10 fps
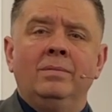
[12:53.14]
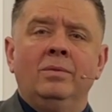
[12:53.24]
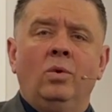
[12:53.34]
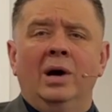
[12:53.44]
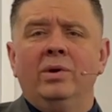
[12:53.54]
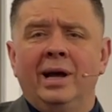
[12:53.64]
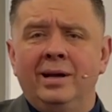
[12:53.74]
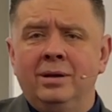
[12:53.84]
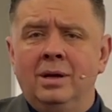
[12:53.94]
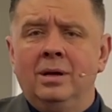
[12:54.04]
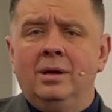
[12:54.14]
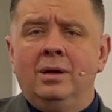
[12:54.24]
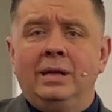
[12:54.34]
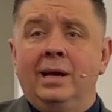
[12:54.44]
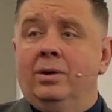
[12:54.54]
Why would I?
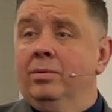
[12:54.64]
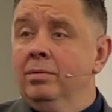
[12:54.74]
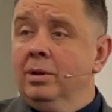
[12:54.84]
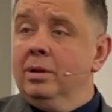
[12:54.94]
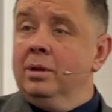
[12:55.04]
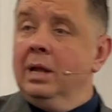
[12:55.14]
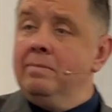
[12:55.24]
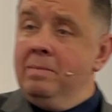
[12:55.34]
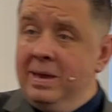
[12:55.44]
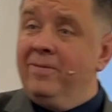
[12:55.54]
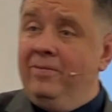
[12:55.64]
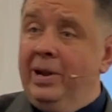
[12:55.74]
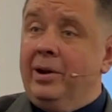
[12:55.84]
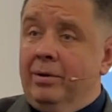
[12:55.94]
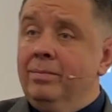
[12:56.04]
Now, let me be
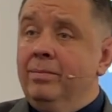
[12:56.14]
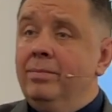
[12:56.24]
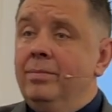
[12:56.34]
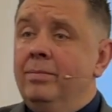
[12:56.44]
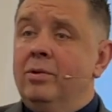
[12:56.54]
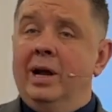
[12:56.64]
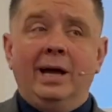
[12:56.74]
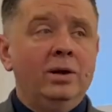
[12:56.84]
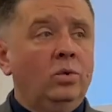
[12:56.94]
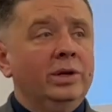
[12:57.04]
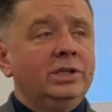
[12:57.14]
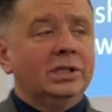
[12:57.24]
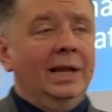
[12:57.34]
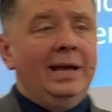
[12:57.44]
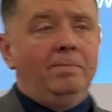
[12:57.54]
fair, right? I don't want to
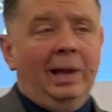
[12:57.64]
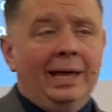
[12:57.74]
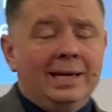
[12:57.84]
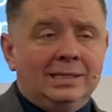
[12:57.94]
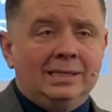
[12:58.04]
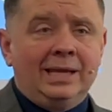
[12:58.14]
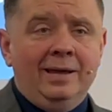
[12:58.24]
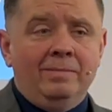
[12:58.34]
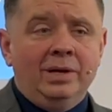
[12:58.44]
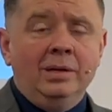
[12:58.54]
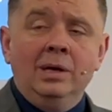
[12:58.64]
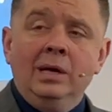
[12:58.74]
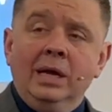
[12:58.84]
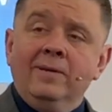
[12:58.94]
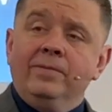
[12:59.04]
just lay a blanket statement,
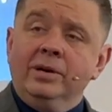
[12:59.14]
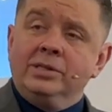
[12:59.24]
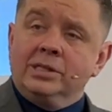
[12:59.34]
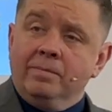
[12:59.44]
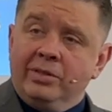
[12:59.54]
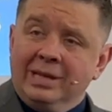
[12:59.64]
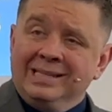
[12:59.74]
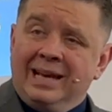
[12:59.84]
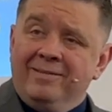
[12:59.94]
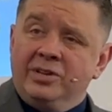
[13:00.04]
if there's some things I've